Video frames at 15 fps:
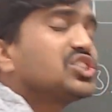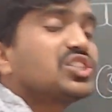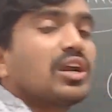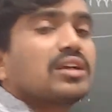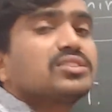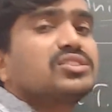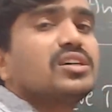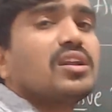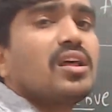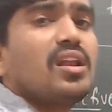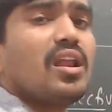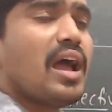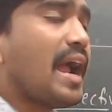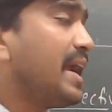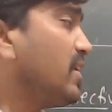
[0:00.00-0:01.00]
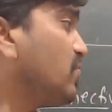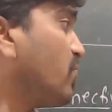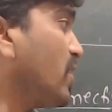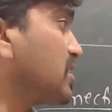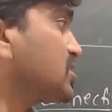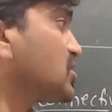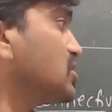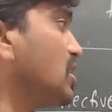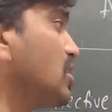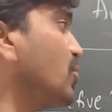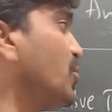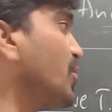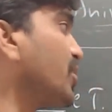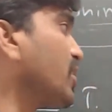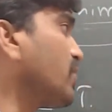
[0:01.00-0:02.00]
structural and functional
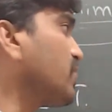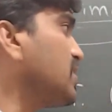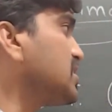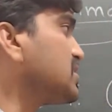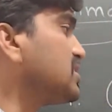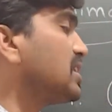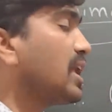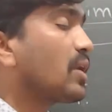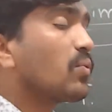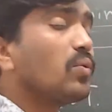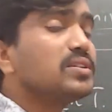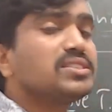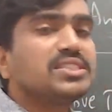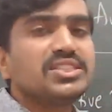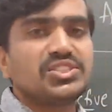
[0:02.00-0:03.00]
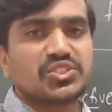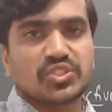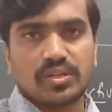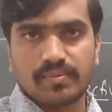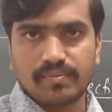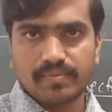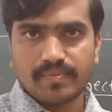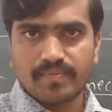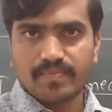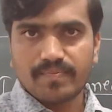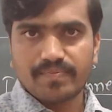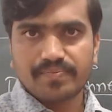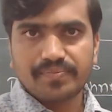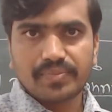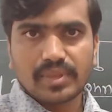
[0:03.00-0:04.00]
unit of this nervous system.
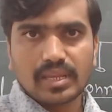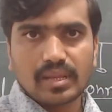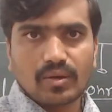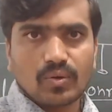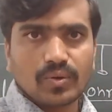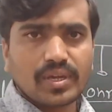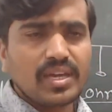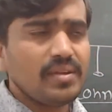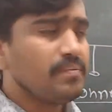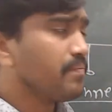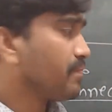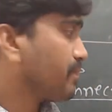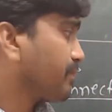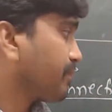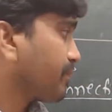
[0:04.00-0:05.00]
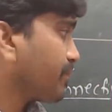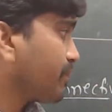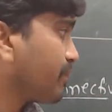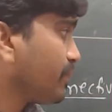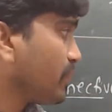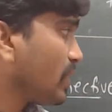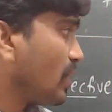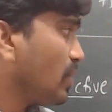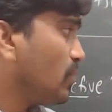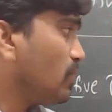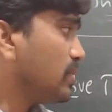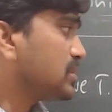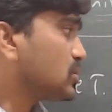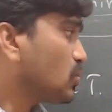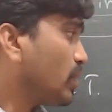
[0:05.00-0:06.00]
Okay,
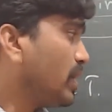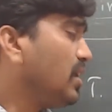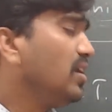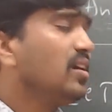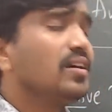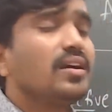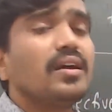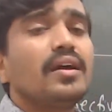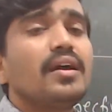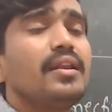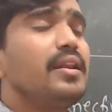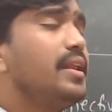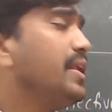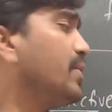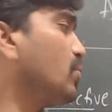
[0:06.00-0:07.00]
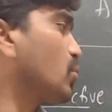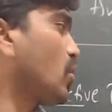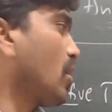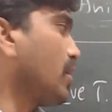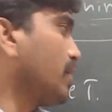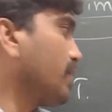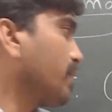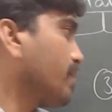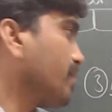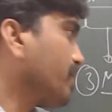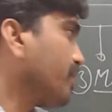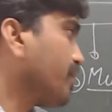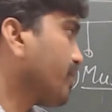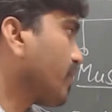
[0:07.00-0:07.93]
which one? A neuron.